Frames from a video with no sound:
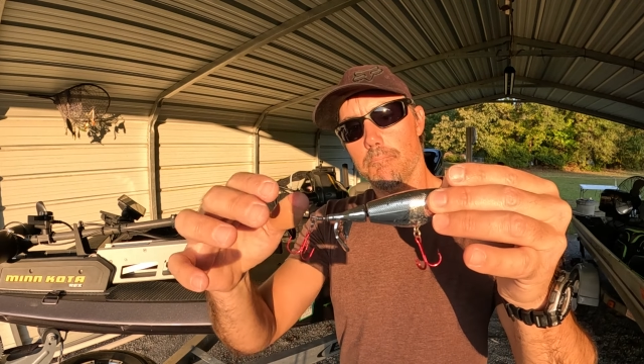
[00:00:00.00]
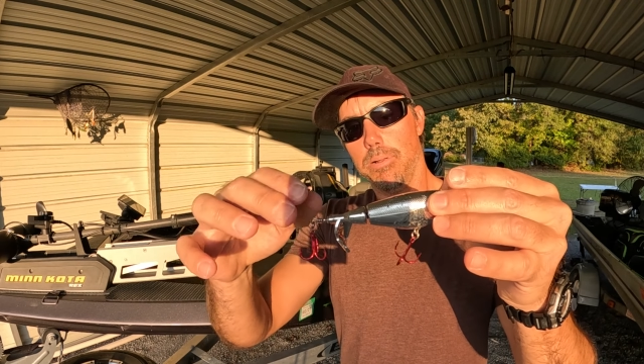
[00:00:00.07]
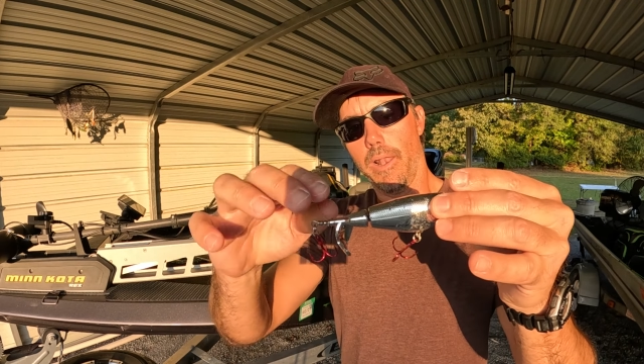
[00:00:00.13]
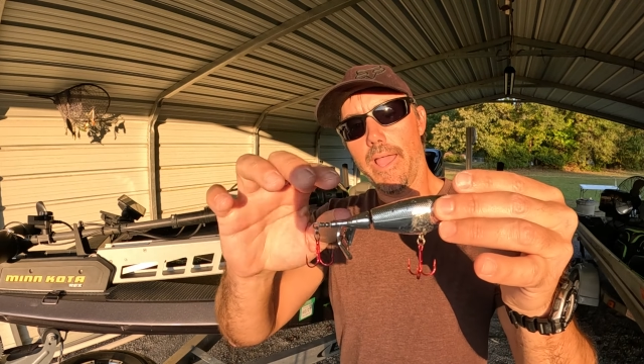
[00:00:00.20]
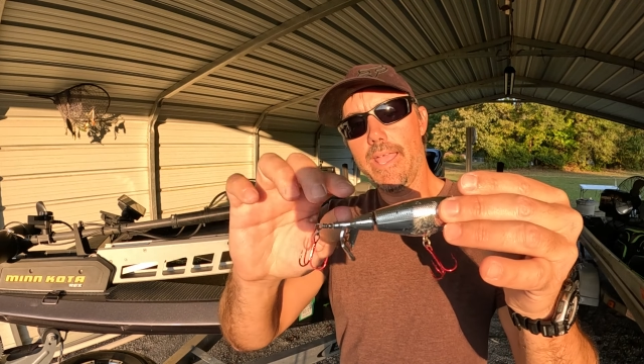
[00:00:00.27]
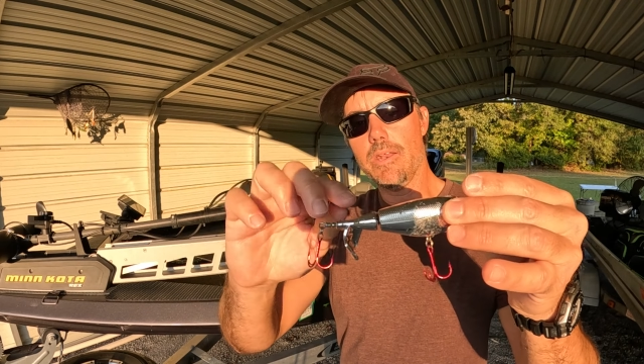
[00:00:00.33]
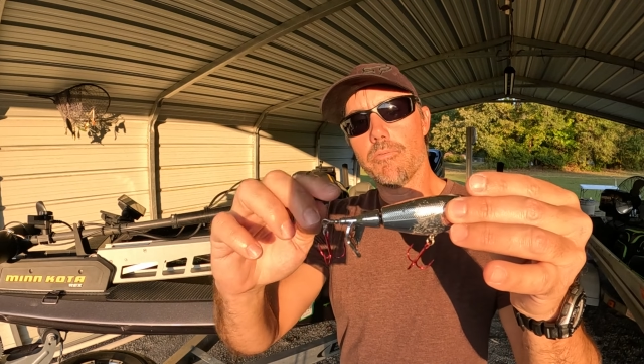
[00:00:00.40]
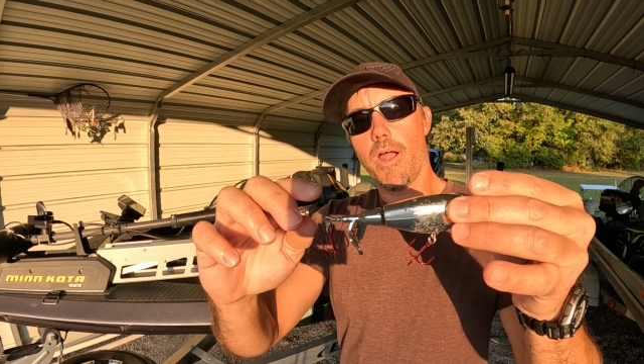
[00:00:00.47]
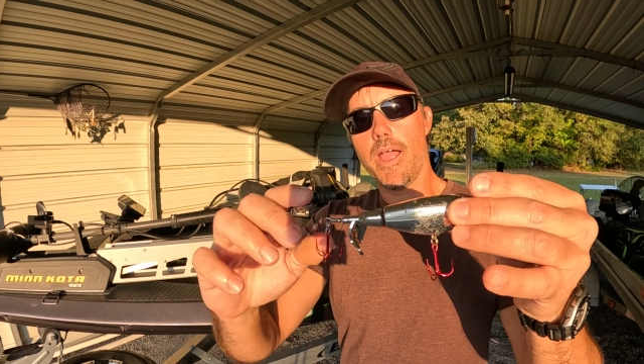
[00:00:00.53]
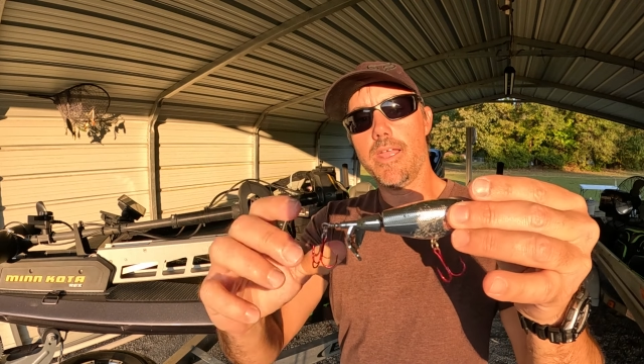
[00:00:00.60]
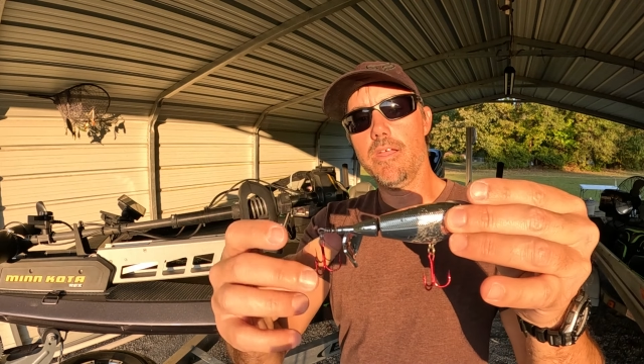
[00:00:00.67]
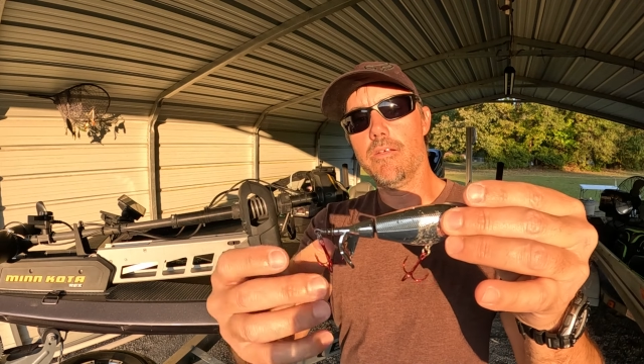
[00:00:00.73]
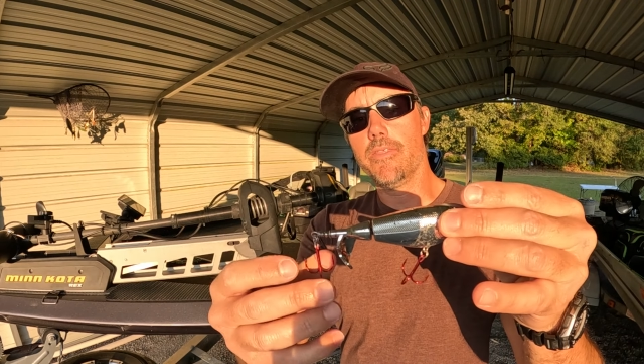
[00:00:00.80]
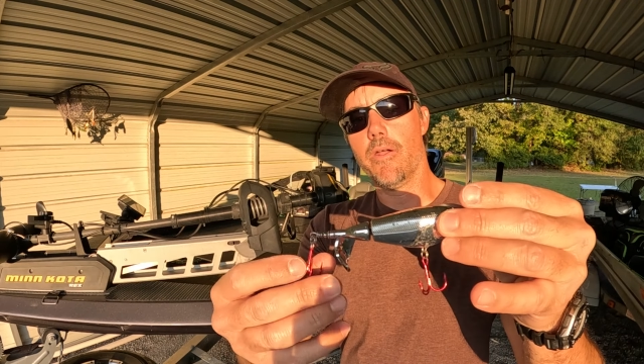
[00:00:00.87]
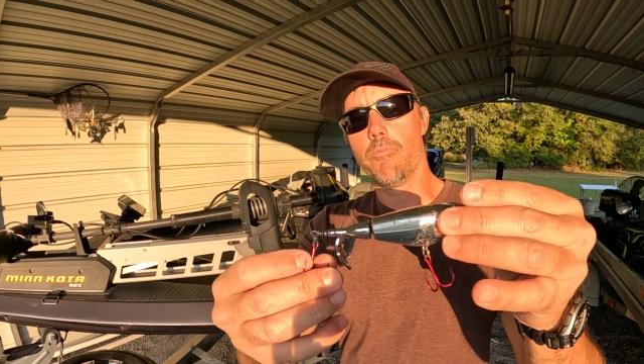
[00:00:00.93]
blade
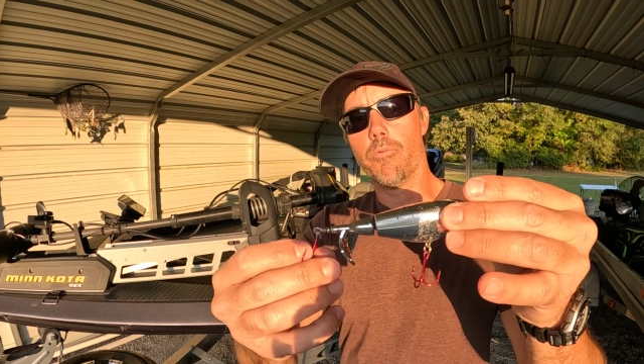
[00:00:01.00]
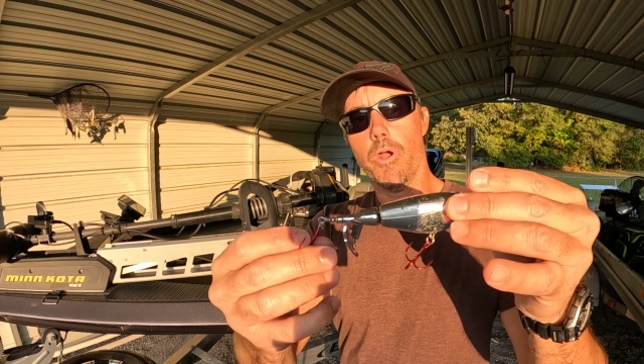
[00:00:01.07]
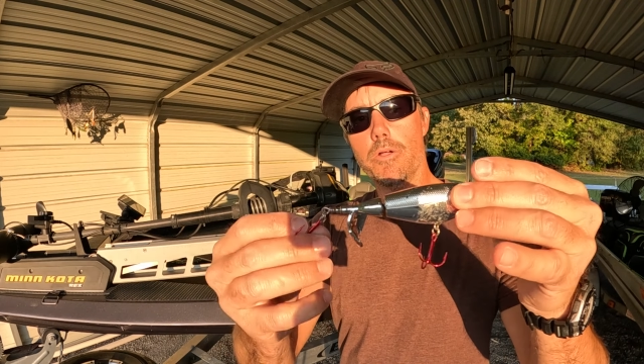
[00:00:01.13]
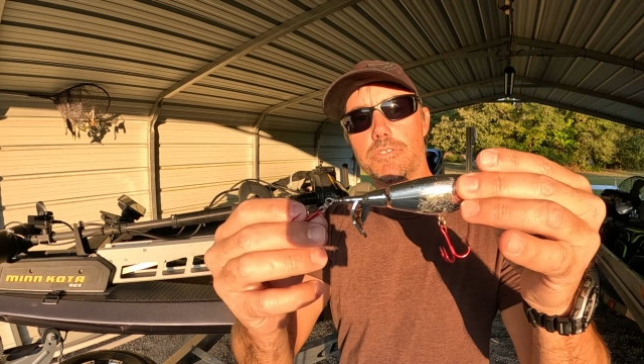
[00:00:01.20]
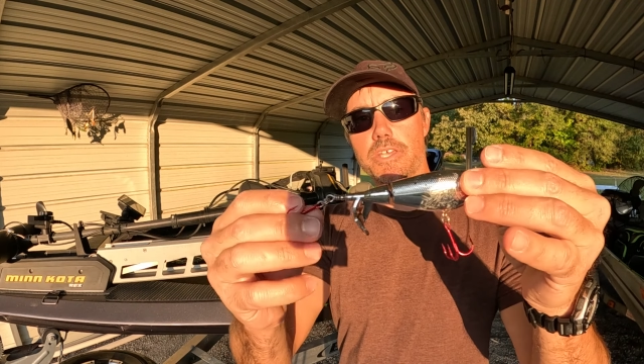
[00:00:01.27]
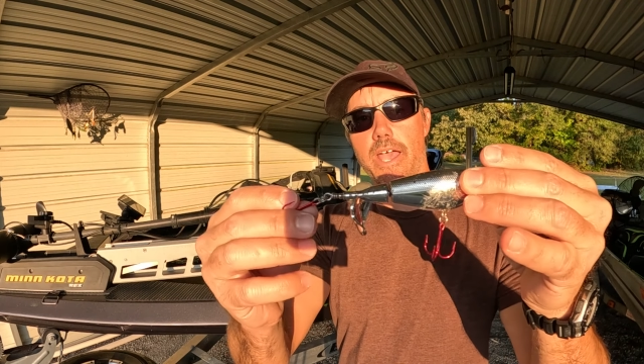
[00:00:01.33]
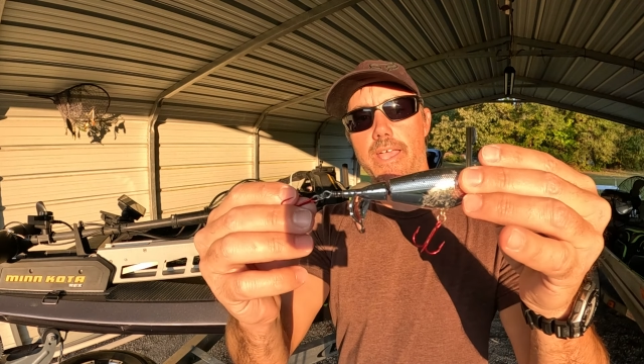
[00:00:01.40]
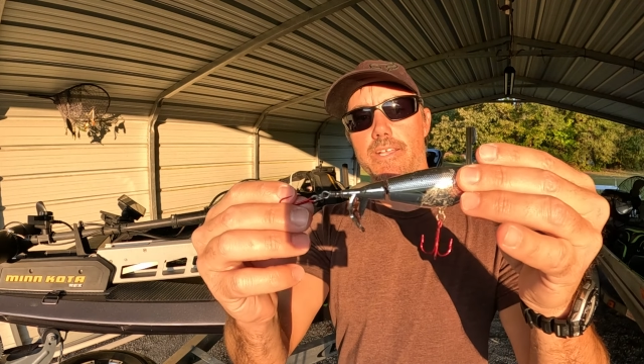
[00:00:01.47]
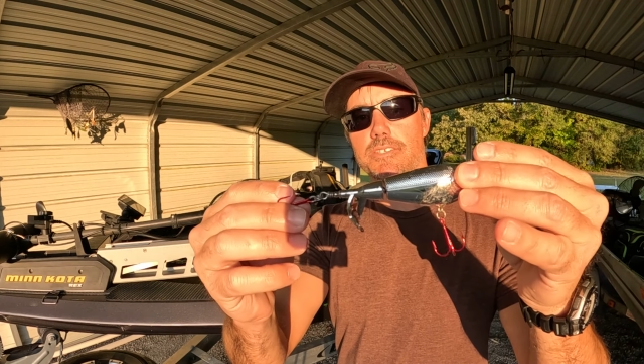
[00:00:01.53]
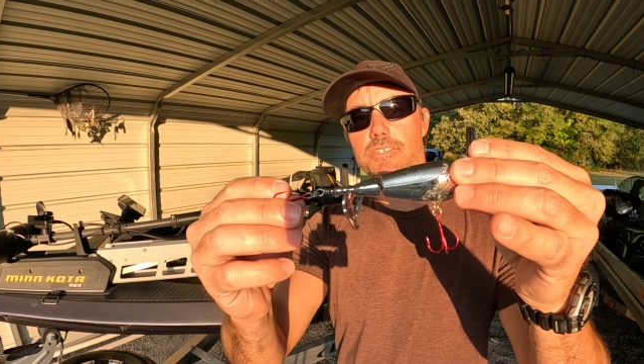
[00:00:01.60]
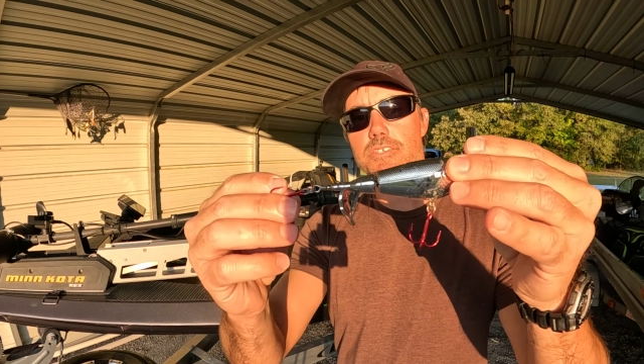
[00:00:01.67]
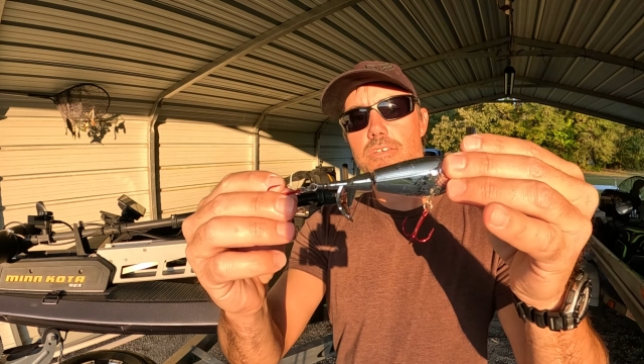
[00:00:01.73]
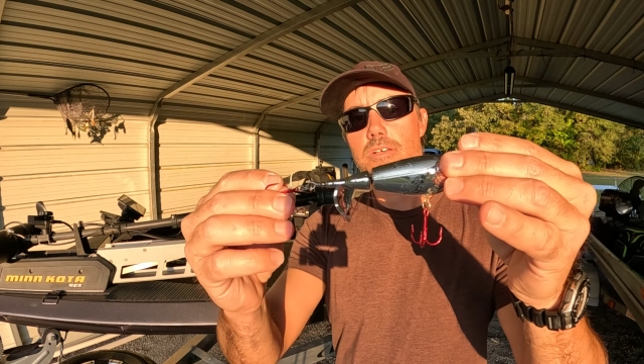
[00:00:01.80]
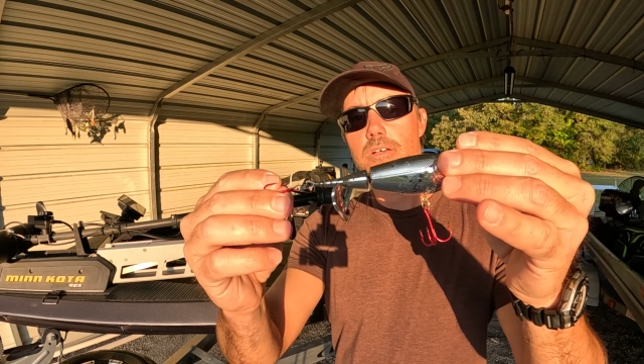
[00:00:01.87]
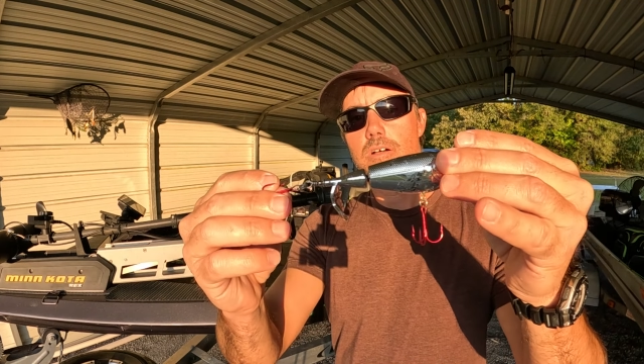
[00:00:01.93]
right here that
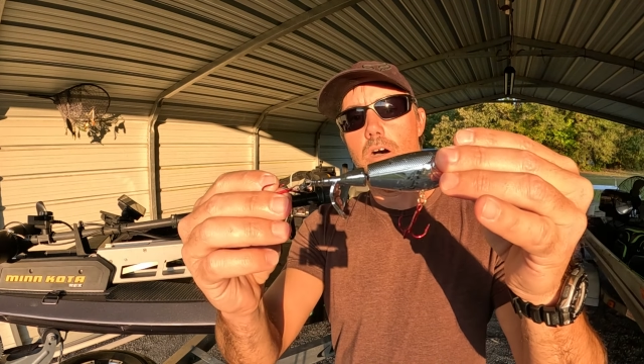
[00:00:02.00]
rotates